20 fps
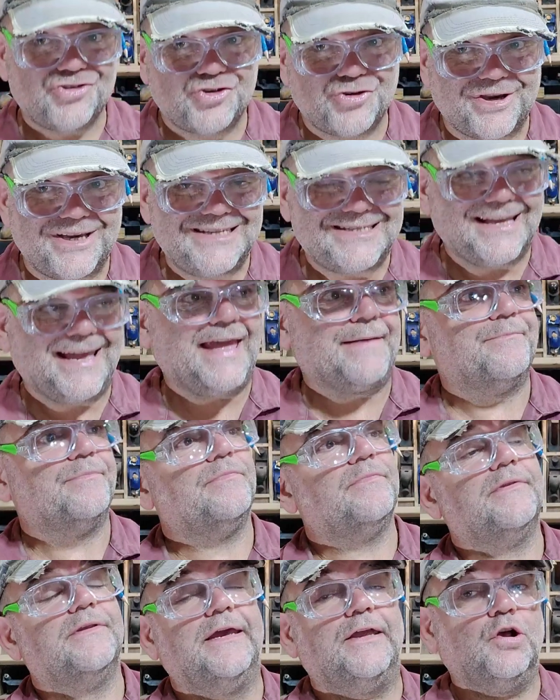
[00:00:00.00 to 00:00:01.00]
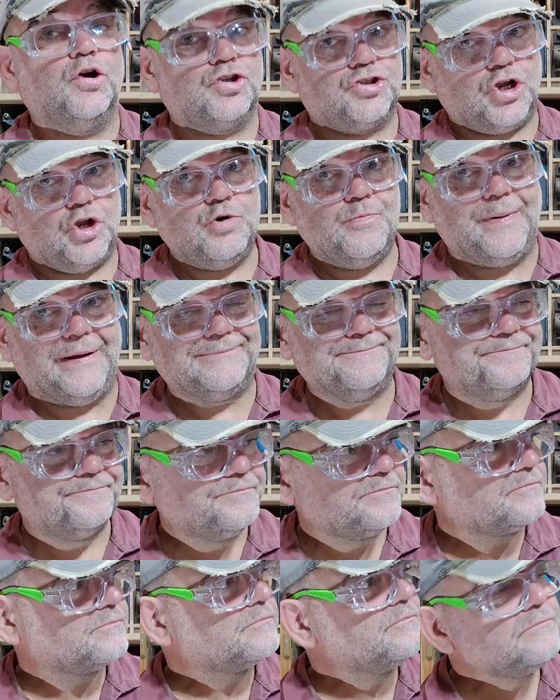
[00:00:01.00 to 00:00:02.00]
trees again in October.
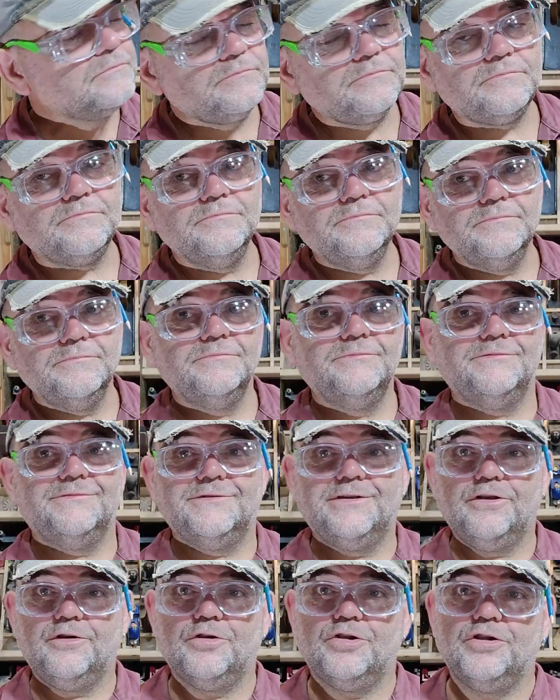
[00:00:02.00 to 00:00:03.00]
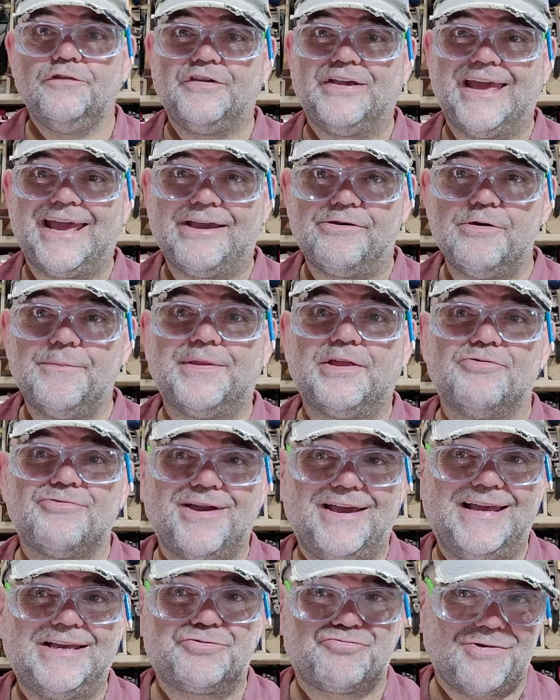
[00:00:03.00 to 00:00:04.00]
I don't know if you hear it,
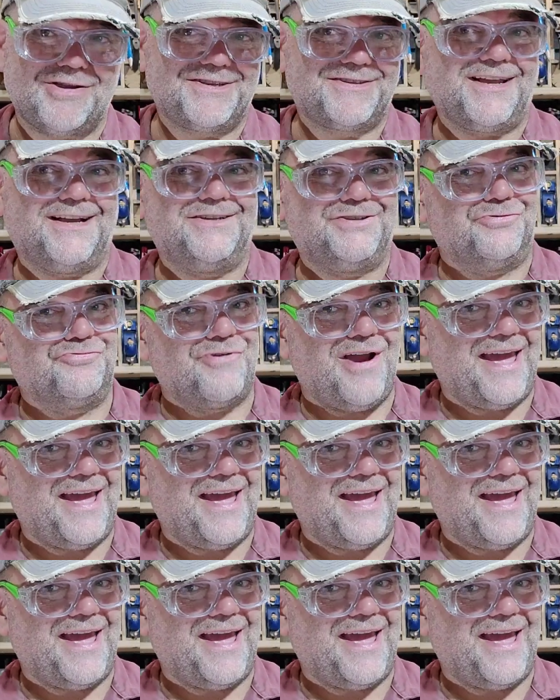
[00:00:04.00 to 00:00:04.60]
but it's starting to